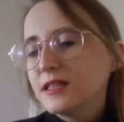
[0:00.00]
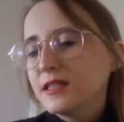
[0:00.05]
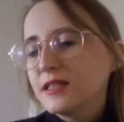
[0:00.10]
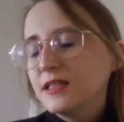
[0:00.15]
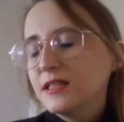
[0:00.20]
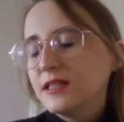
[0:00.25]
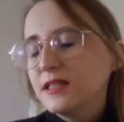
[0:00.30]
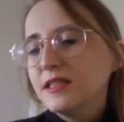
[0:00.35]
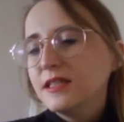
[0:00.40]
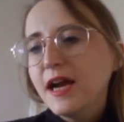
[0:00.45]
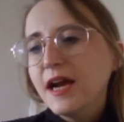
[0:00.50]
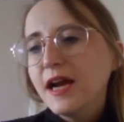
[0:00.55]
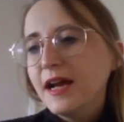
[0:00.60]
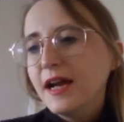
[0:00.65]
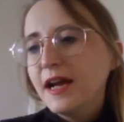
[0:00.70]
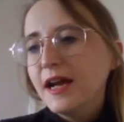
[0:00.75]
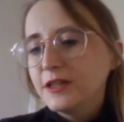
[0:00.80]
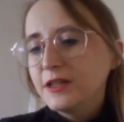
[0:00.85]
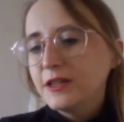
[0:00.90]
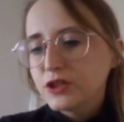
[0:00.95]
yeah,
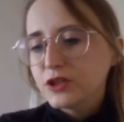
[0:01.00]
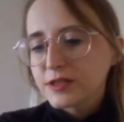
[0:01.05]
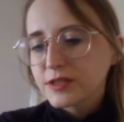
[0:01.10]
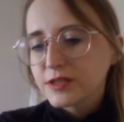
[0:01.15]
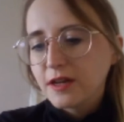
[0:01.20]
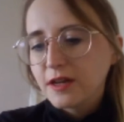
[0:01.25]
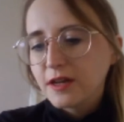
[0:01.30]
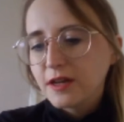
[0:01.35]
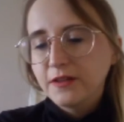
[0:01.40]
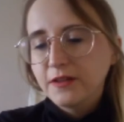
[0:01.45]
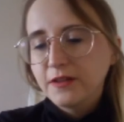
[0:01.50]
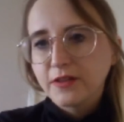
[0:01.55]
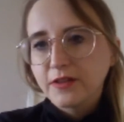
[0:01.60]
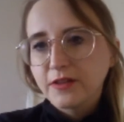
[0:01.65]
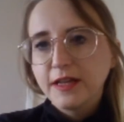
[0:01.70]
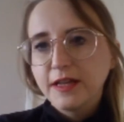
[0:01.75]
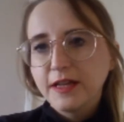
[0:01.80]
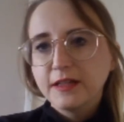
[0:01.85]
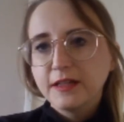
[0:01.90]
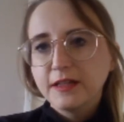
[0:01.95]
it just kind of
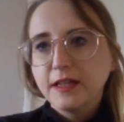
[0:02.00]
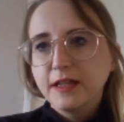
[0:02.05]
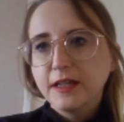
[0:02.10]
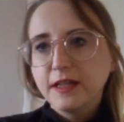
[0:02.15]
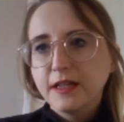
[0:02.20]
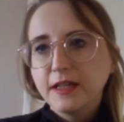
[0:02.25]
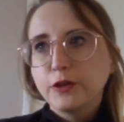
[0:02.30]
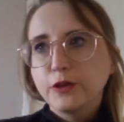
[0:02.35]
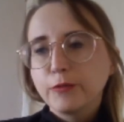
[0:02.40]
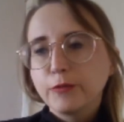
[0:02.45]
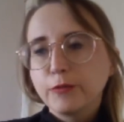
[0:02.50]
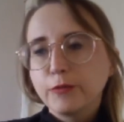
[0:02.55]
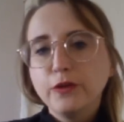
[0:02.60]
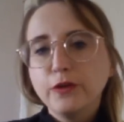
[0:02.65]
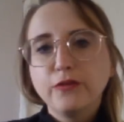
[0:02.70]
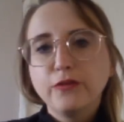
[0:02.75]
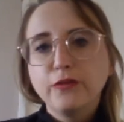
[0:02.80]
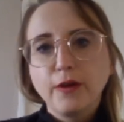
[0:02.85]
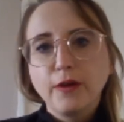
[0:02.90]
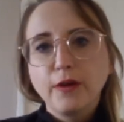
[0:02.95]
like, it grew
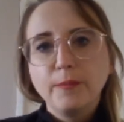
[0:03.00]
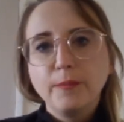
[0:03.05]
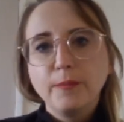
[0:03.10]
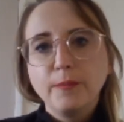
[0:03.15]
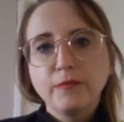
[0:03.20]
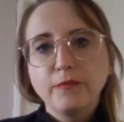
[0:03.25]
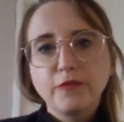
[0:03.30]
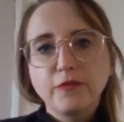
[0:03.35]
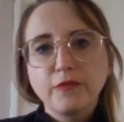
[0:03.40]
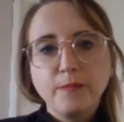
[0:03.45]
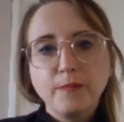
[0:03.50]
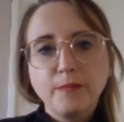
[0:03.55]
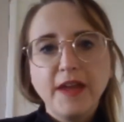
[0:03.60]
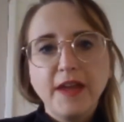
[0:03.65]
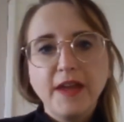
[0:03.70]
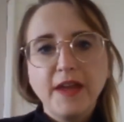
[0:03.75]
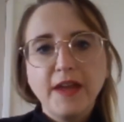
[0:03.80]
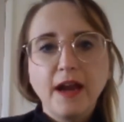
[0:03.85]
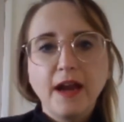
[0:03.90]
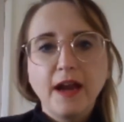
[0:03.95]
from
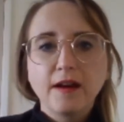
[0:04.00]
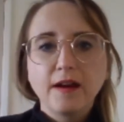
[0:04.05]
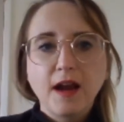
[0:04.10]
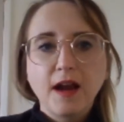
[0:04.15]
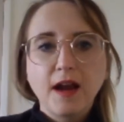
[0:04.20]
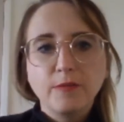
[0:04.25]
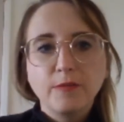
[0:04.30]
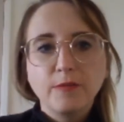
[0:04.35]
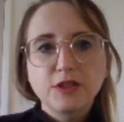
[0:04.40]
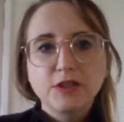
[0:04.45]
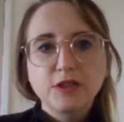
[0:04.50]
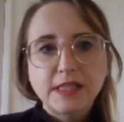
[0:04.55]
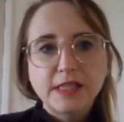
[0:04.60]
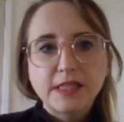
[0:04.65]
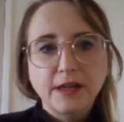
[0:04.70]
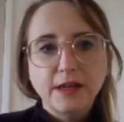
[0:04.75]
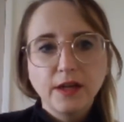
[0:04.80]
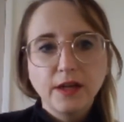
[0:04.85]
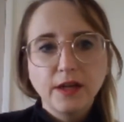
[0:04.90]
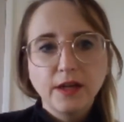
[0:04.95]
there. And we just
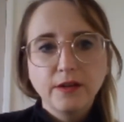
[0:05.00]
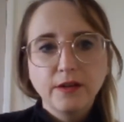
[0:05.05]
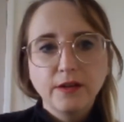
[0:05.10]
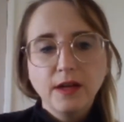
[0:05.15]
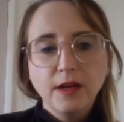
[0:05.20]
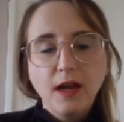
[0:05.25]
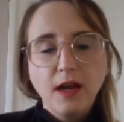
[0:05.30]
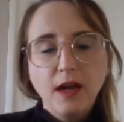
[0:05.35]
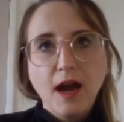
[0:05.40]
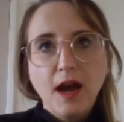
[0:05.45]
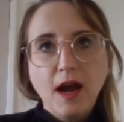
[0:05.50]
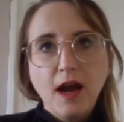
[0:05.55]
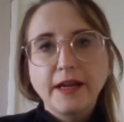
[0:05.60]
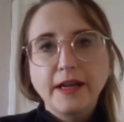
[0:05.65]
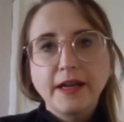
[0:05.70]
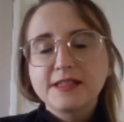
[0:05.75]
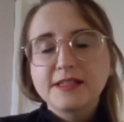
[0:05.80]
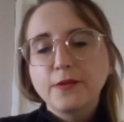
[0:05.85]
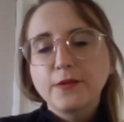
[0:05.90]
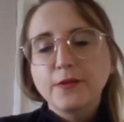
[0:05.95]
had a
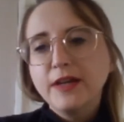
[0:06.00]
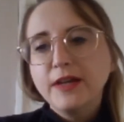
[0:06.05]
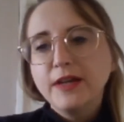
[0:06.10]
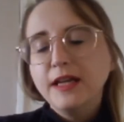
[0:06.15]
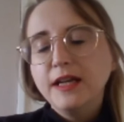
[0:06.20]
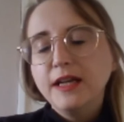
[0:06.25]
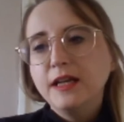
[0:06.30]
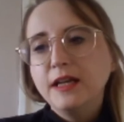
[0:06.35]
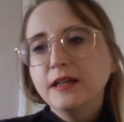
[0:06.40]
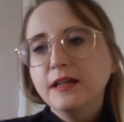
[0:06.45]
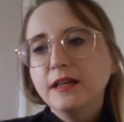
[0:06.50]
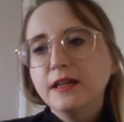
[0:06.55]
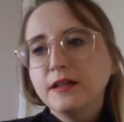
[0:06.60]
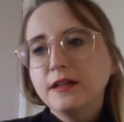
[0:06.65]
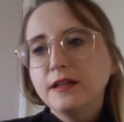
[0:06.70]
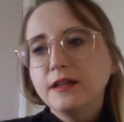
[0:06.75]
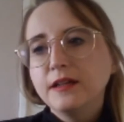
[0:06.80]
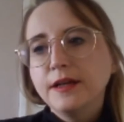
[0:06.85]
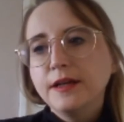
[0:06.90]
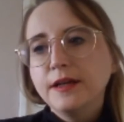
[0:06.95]
really
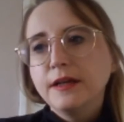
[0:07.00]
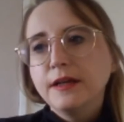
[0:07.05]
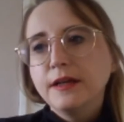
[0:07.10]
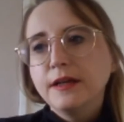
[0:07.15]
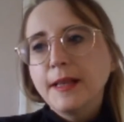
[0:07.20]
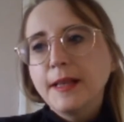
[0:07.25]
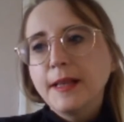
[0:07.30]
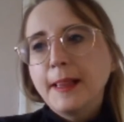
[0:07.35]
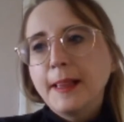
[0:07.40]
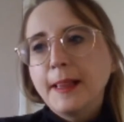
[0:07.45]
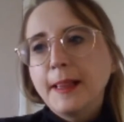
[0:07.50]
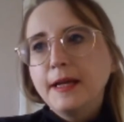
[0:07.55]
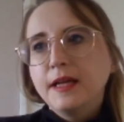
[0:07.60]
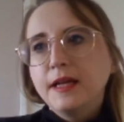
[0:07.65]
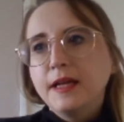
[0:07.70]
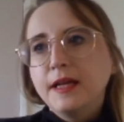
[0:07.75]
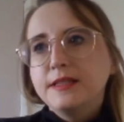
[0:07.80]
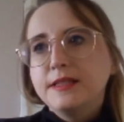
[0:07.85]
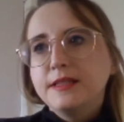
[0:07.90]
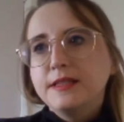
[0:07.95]

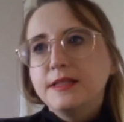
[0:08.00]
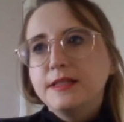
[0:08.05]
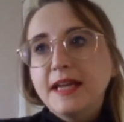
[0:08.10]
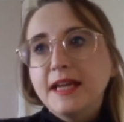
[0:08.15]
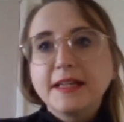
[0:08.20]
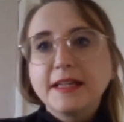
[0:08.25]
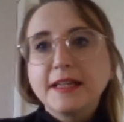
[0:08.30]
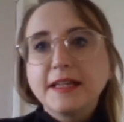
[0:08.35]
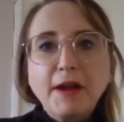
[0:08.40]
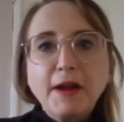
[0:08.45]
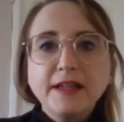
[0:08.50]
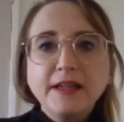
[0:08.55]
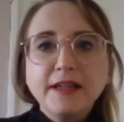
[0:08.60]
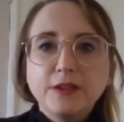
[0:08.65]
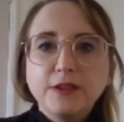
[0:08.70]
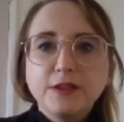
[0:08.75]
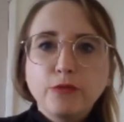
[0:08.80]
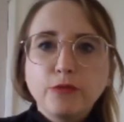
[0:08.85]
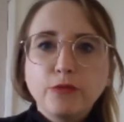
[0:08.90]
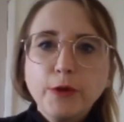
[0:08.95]

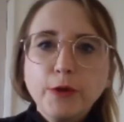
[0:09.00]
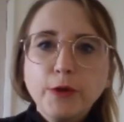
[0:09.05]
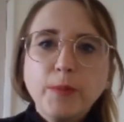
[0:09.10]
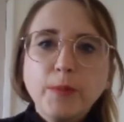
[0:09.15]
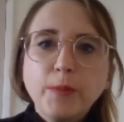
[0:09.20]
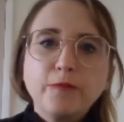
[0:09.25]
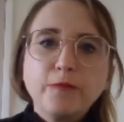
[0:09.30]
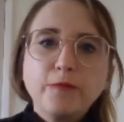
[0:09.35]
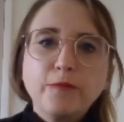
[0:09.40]
dedicated group of